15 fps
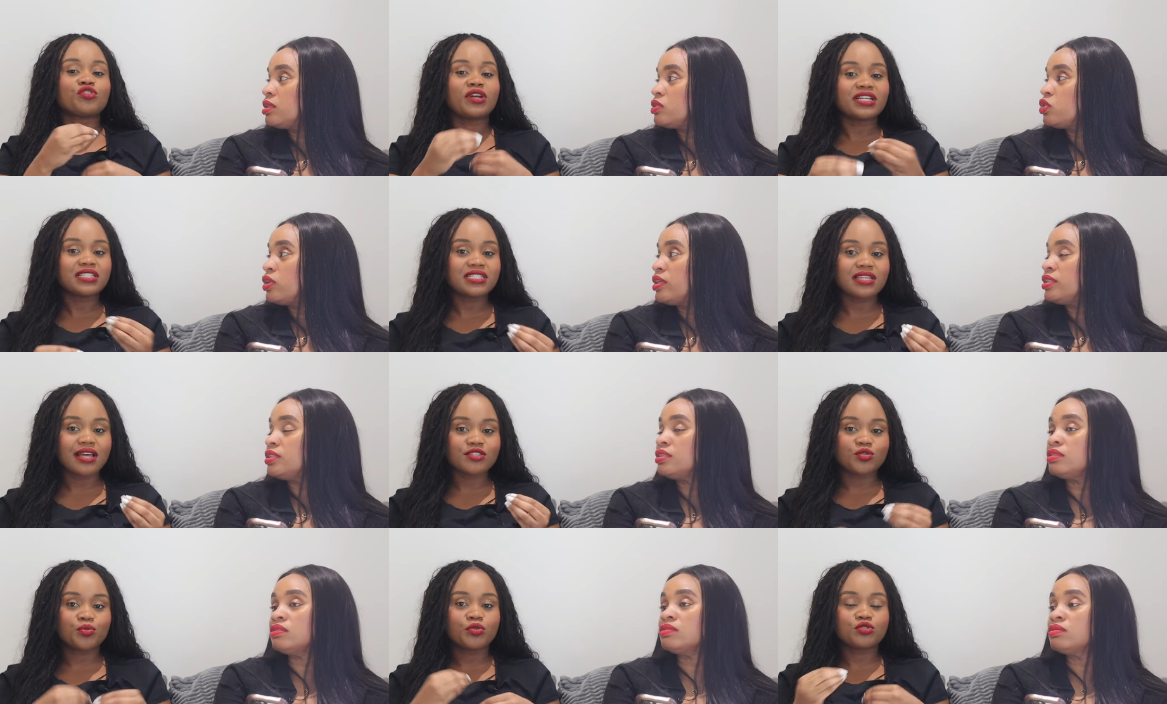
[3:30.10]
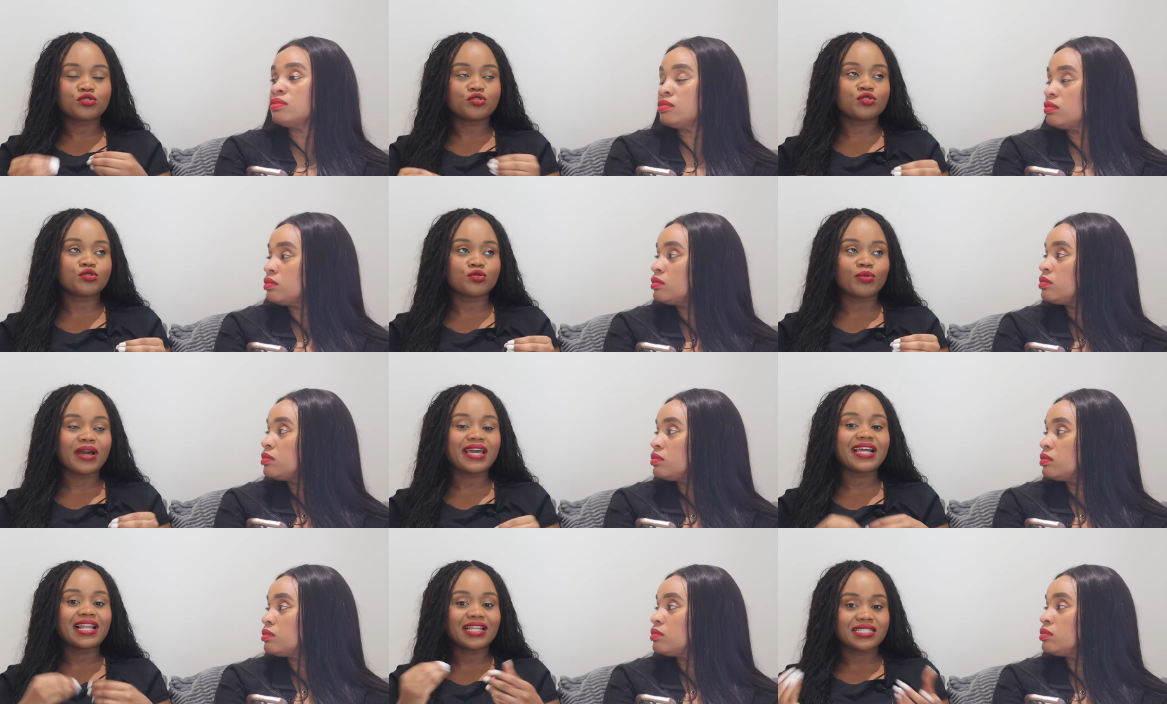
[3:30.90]
Speaker 1: trends yeah. as opposed to
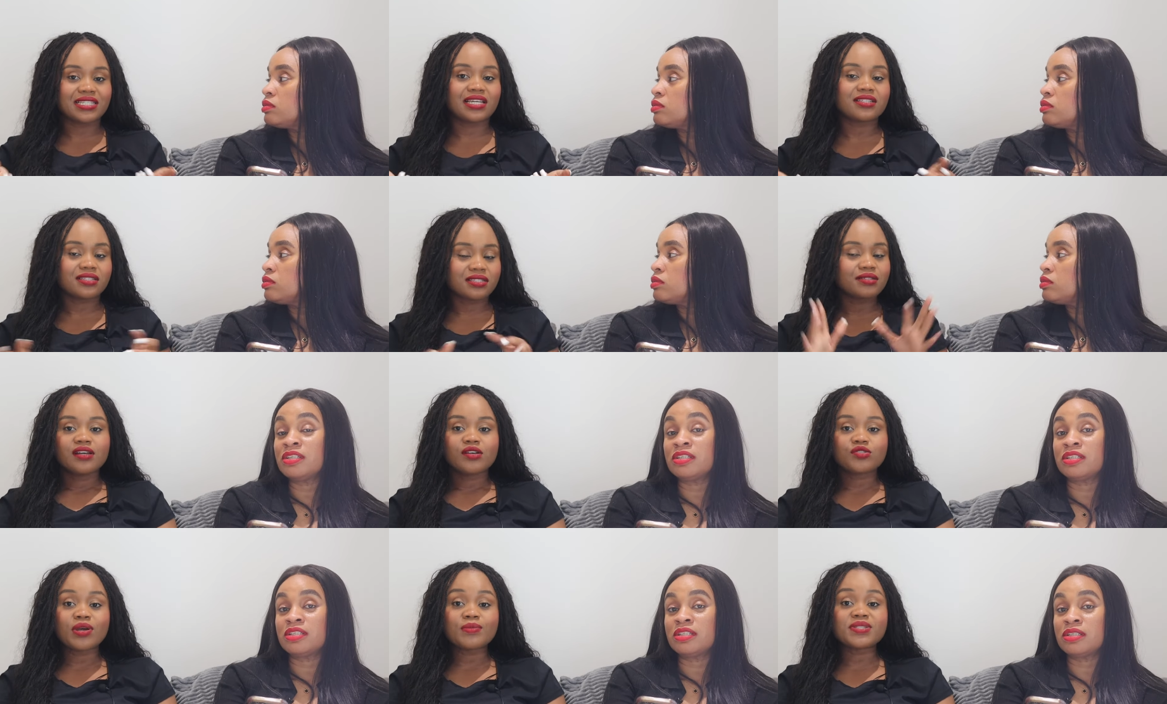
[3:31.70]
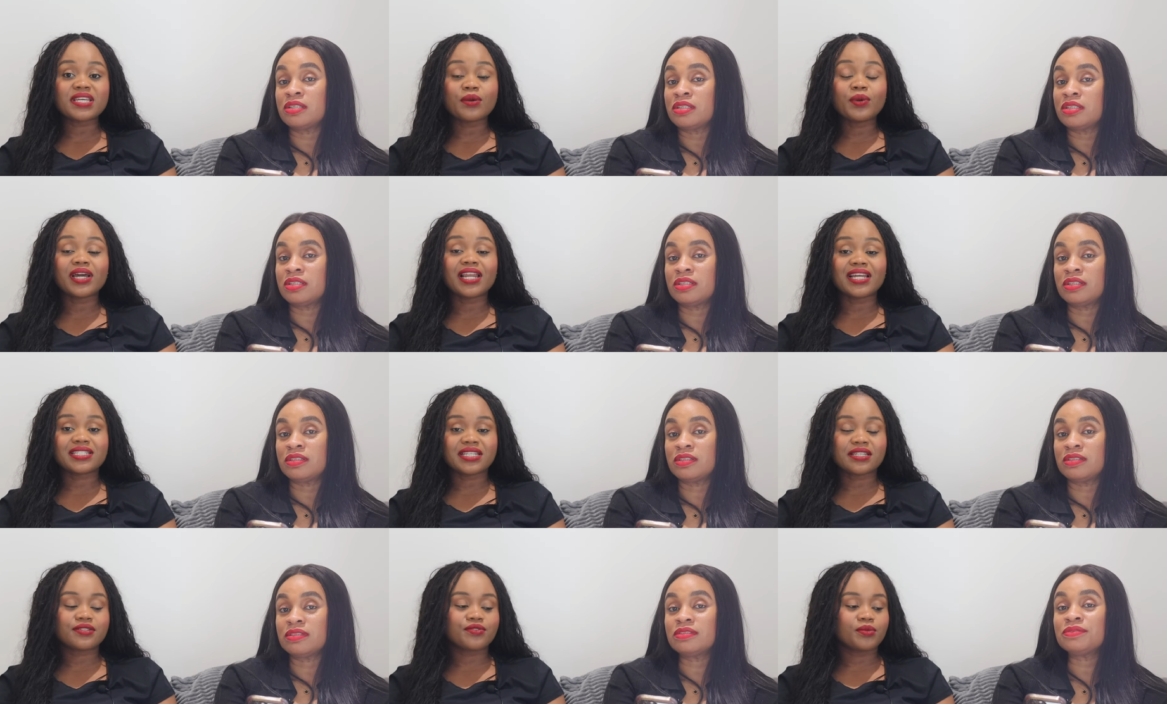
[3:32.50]
buy classics so I'm sticking with
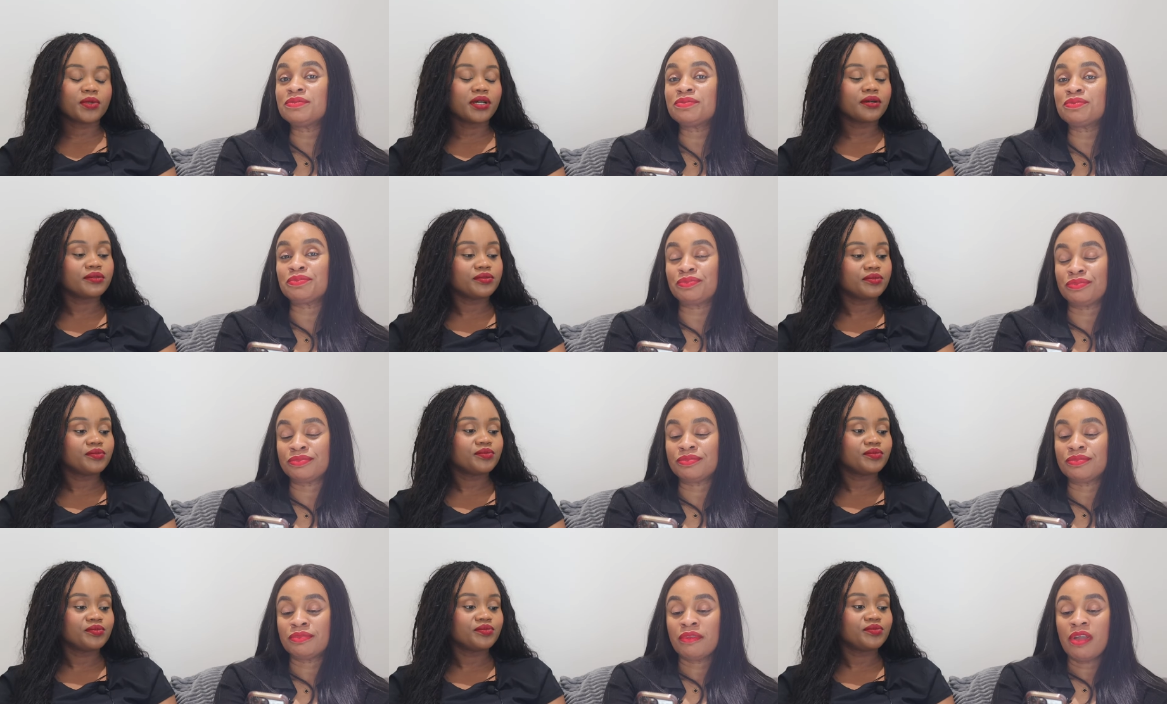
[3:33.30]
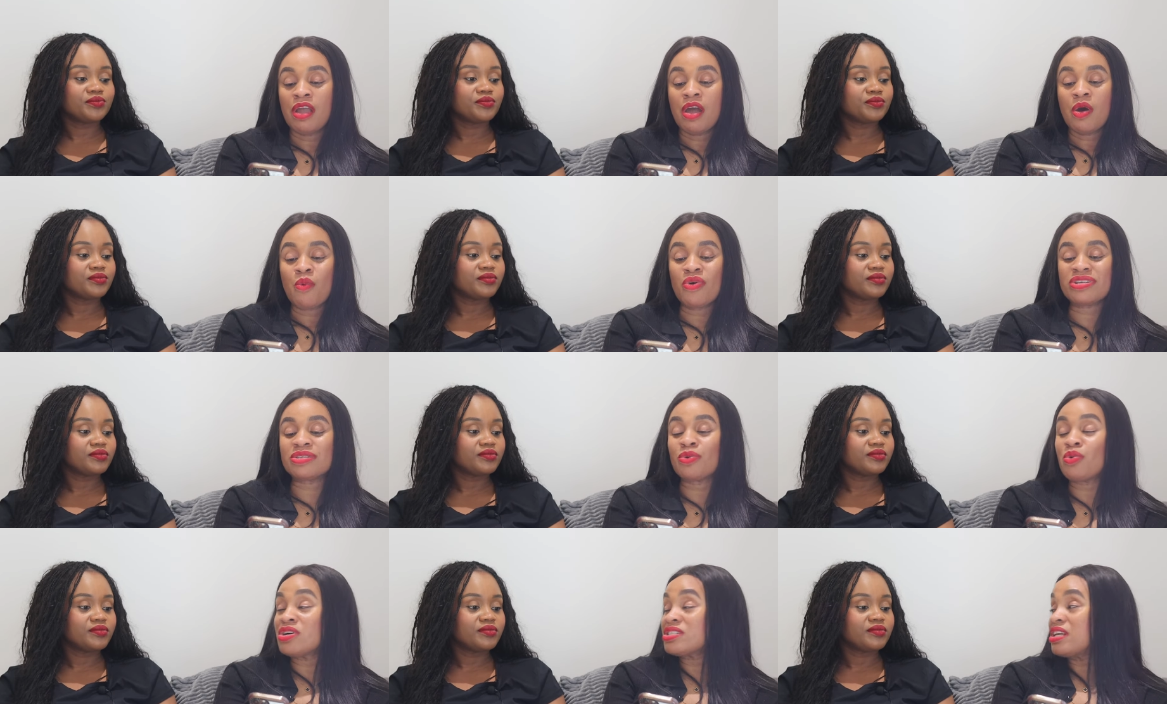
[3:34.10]
classics from now
Speaker 2: what's
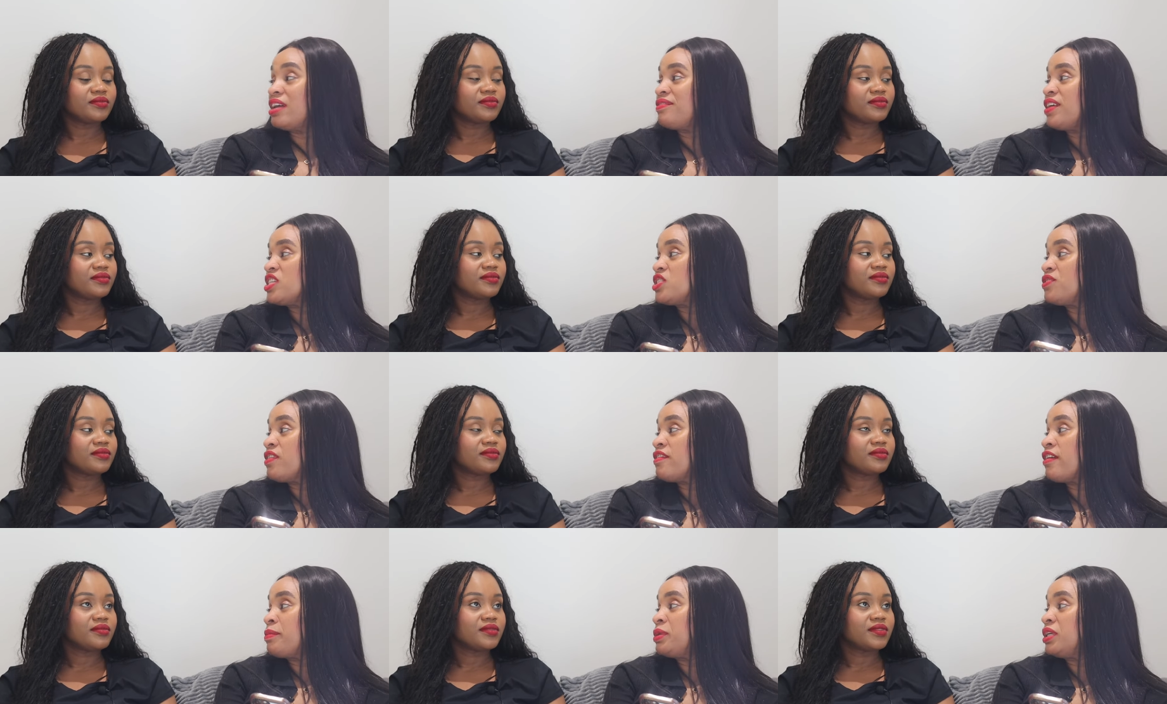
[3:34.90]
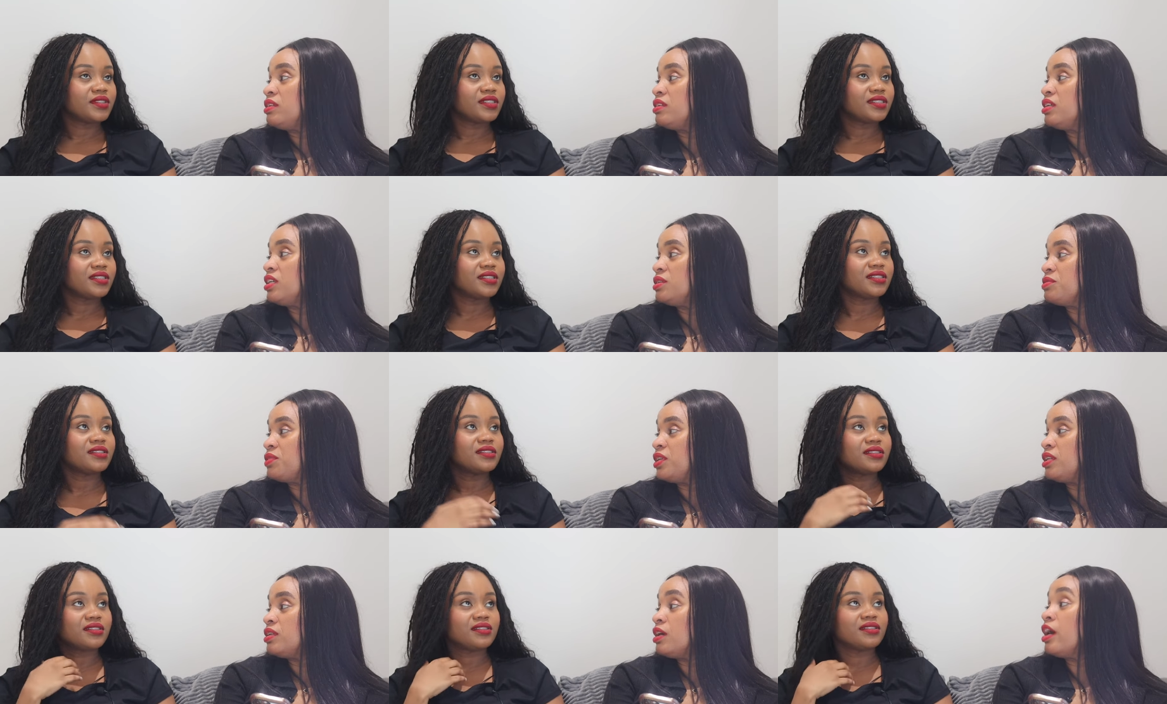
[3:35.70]
the worst advice you've ever been
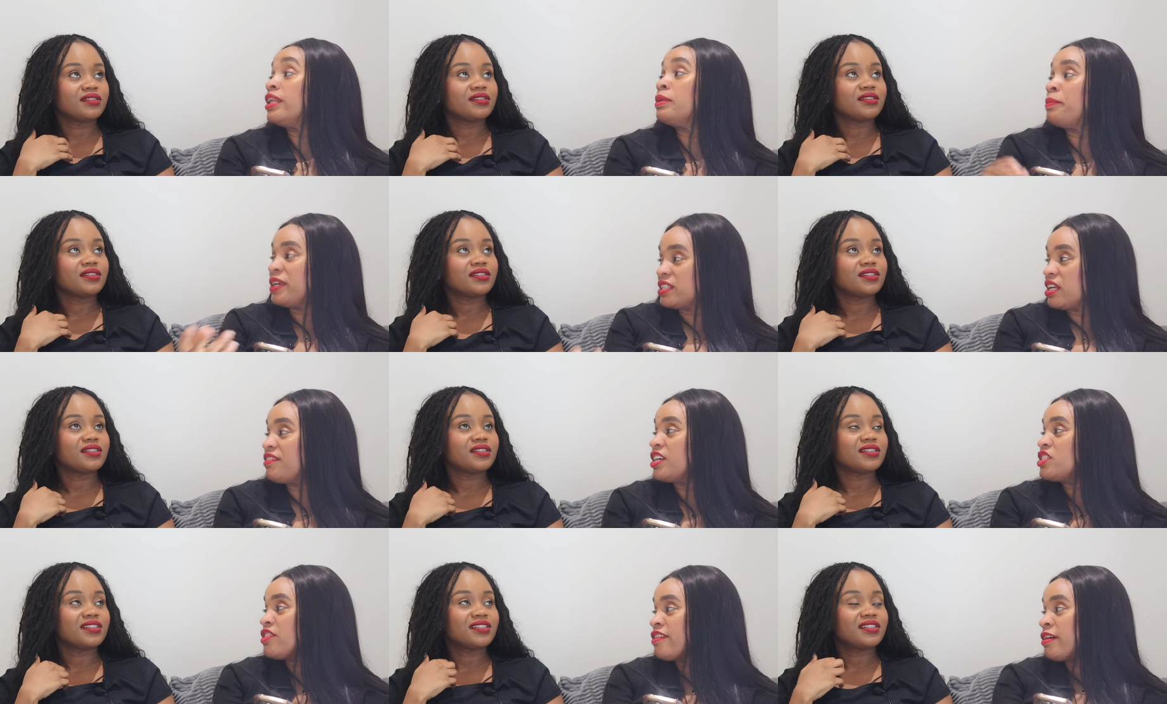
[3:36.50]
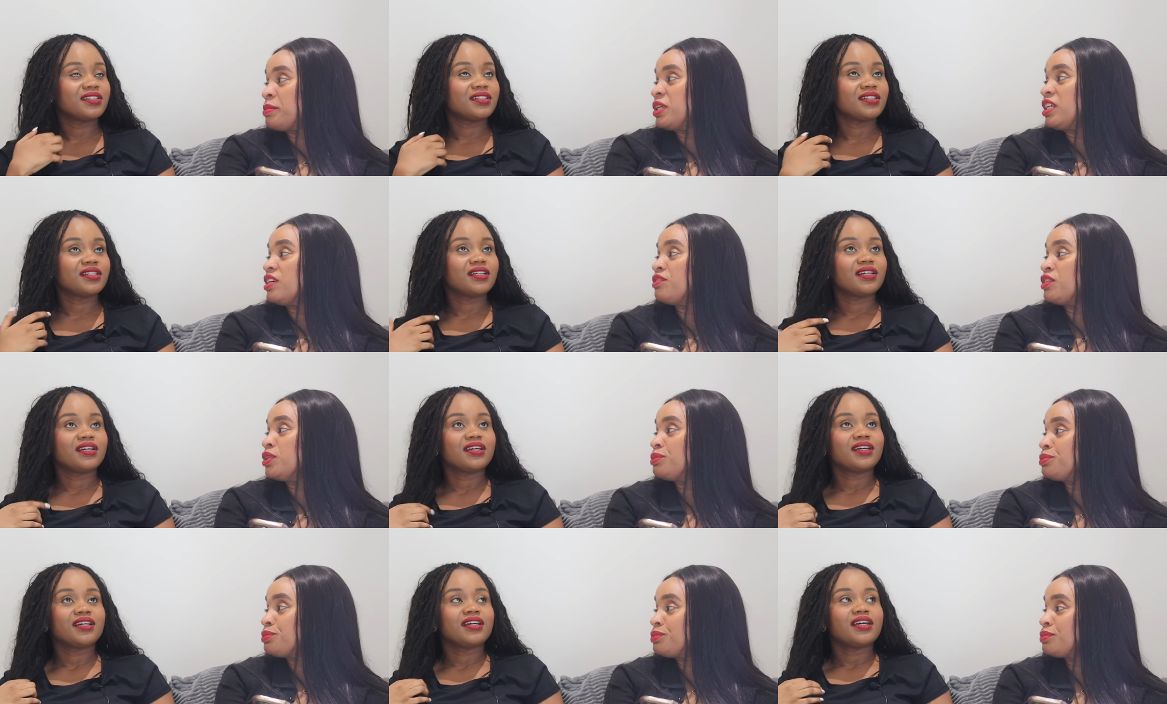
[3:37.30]
given and the best advice you've ever been
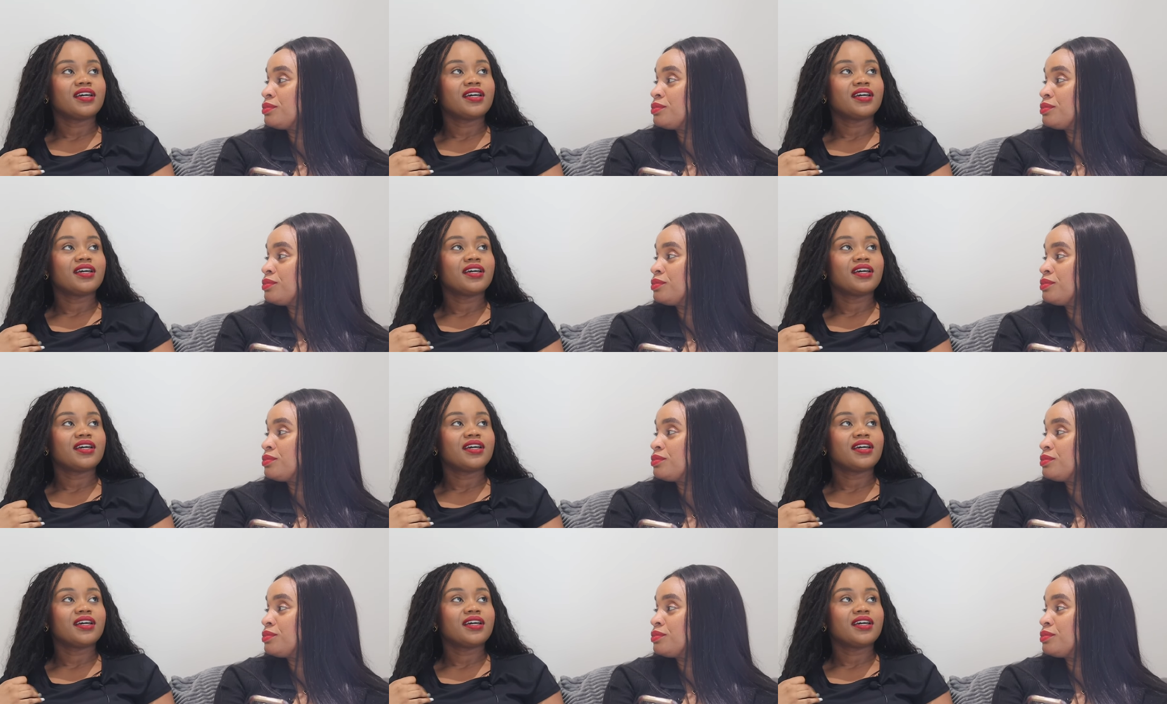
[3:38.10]
given